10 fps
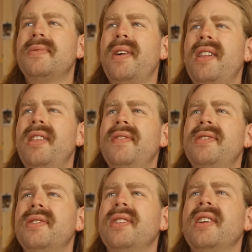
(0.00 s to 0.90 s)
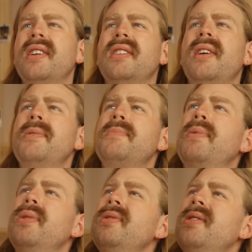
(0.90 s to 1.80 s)
is why I love doing it. How much
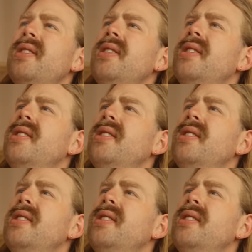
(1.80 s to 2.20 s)
booze is in it?